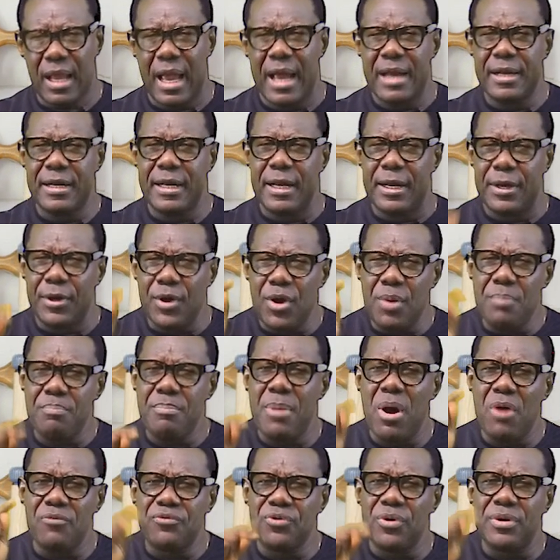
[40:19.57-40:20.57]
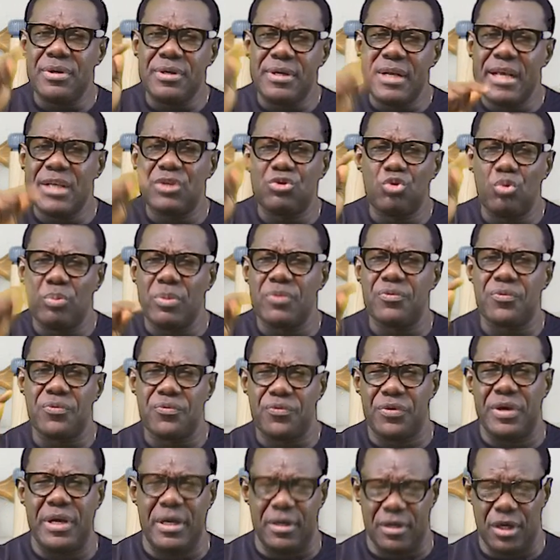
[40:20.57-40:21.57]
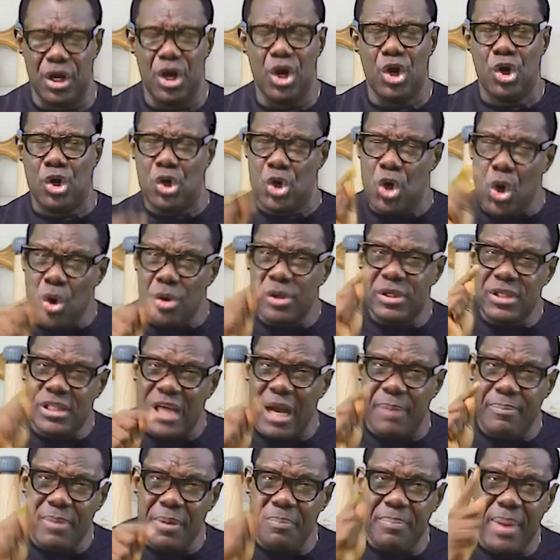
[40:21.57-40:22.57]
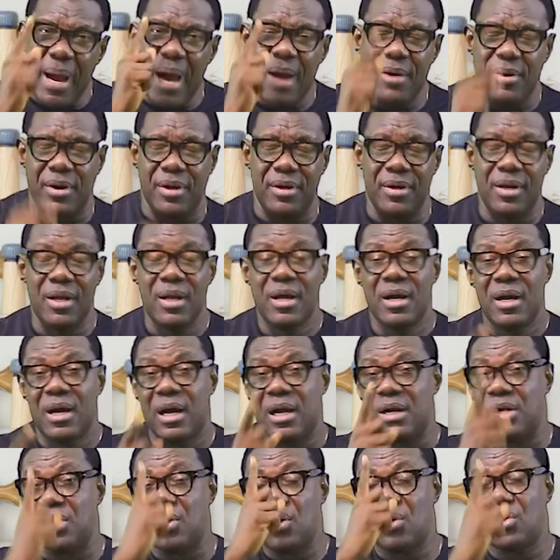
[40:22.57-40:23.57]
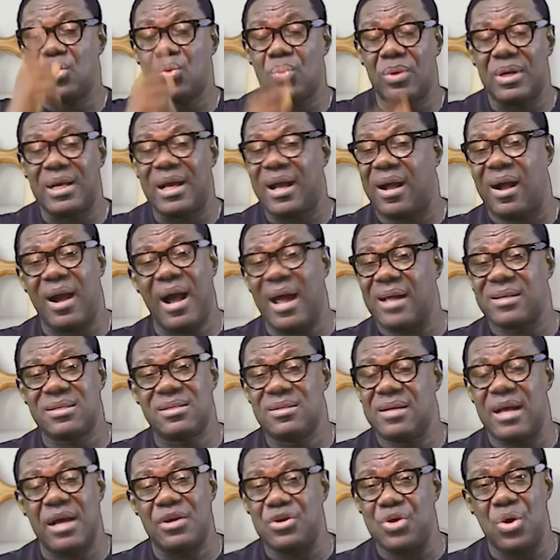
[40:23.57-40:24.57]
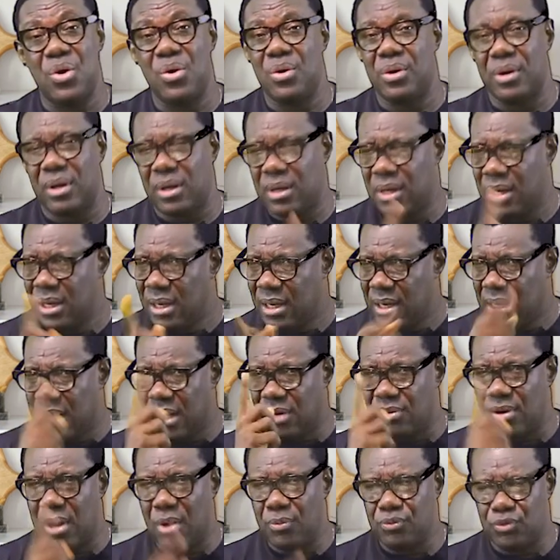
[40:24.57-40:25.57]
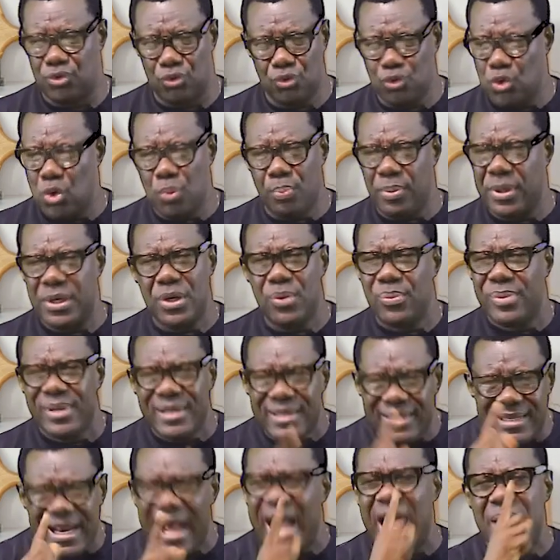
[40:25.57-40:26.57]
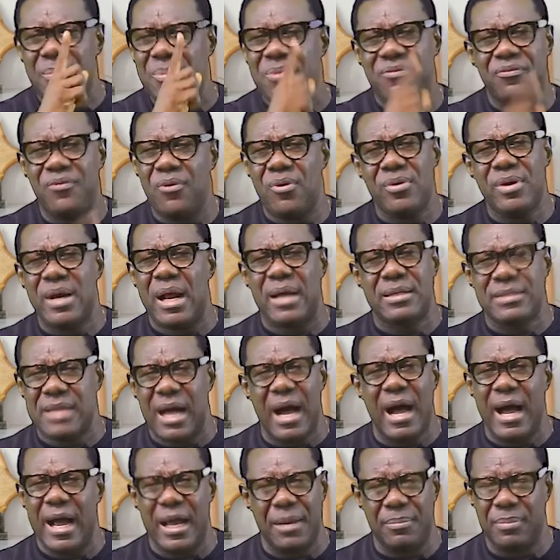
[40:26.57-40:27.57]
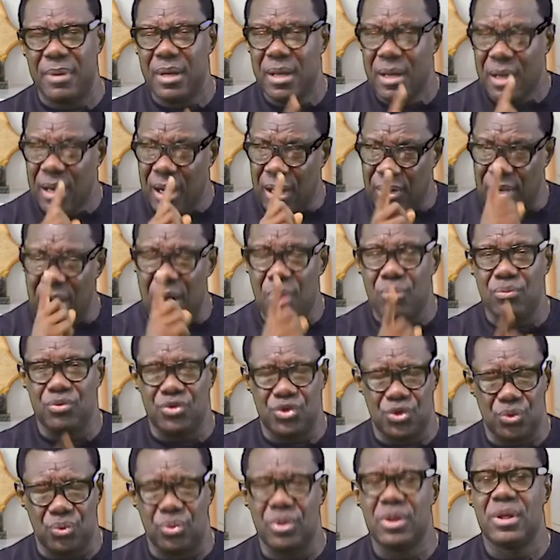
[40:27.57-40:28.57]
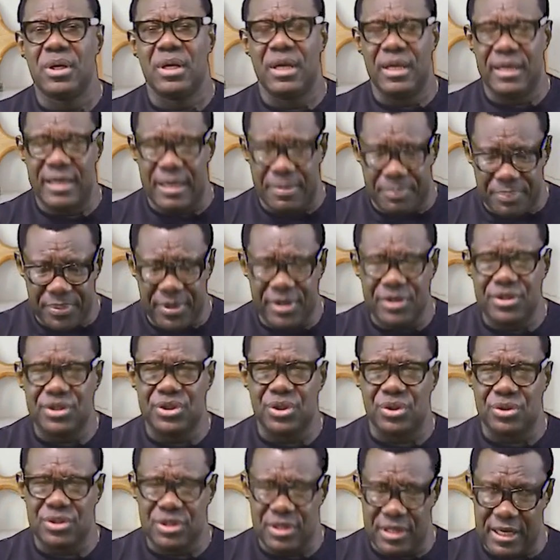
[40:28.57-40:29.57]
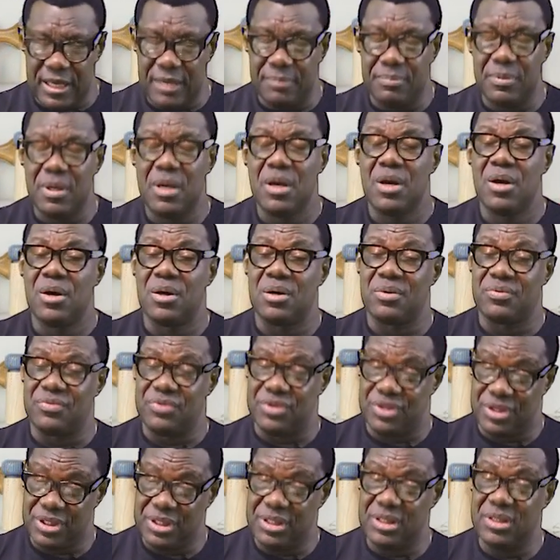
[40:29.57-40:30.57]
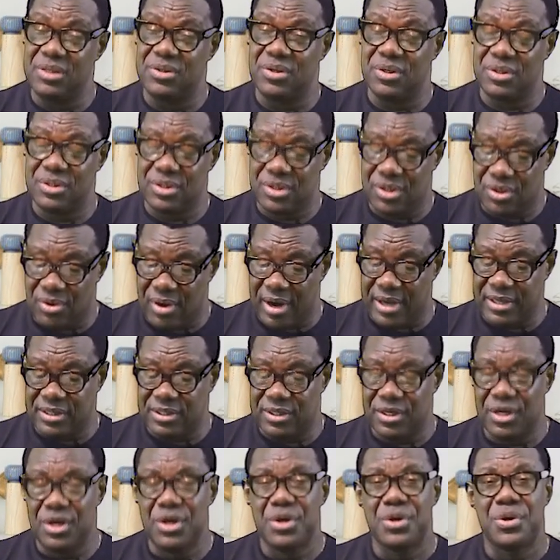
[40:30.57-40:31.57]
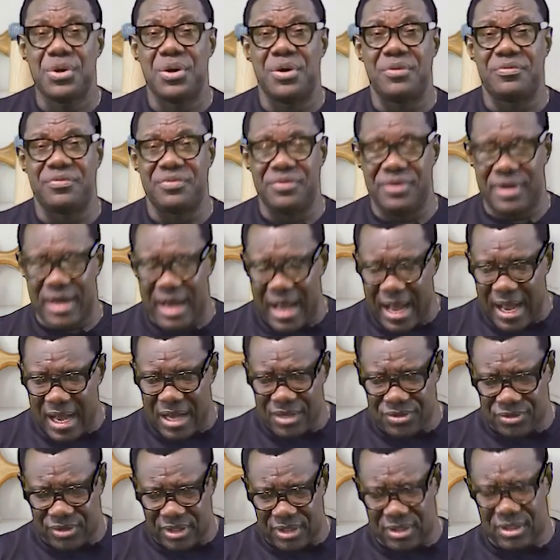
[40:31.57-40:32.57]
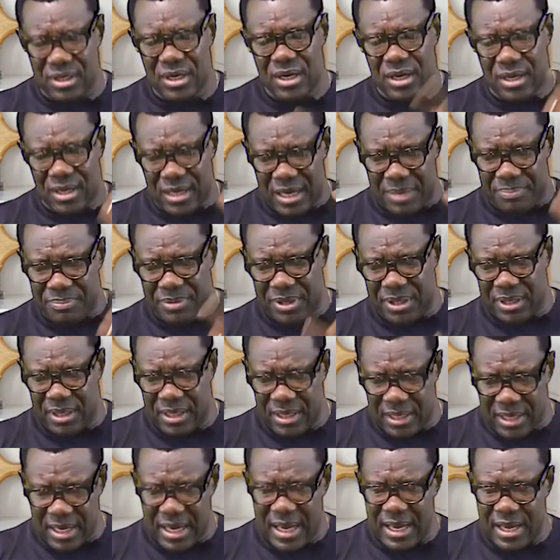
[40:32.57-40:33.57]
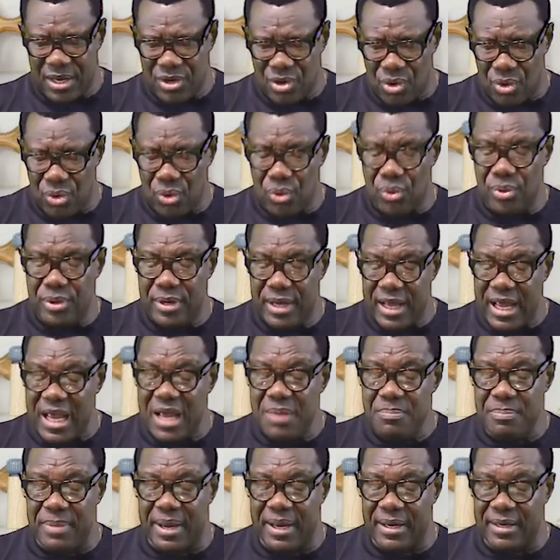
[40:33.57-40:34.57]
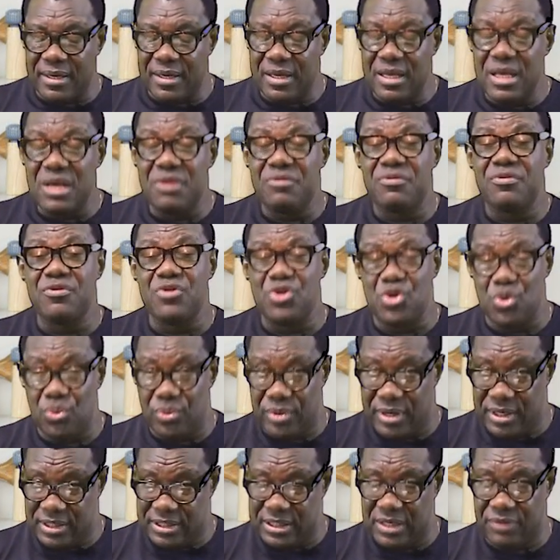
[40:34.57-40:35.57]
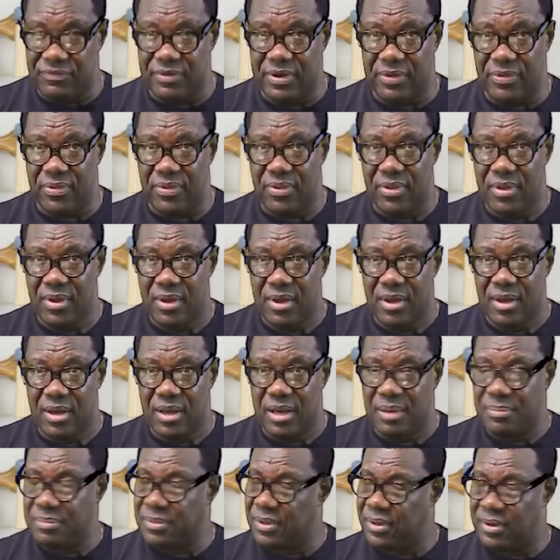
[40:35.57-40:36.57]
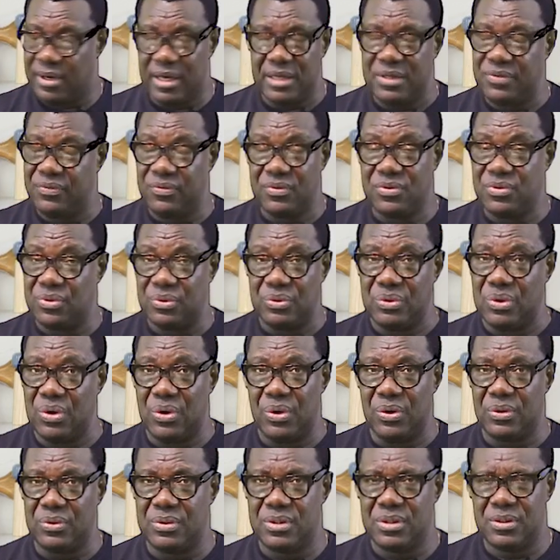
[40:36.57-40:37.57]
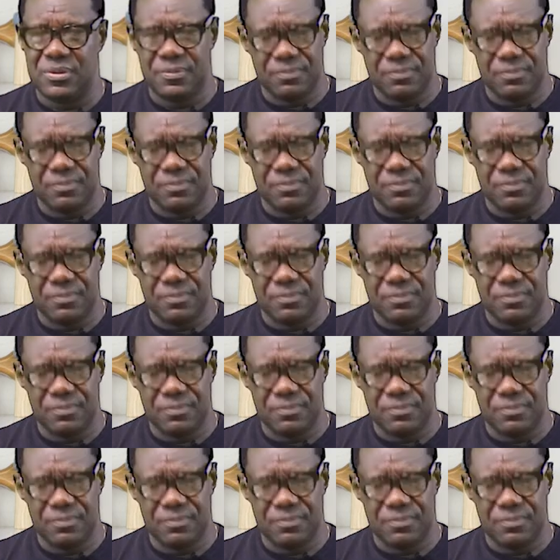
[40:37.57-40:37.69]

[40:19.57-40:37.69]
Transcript: And the number of your days will be fulfilled. None shall be barren, and none will cast their young around you. Nobody will die before that time around you, in the precious name of Jesus Christ of Nazareth. Let me hear your own amen if you receive it. I'm grateful to God.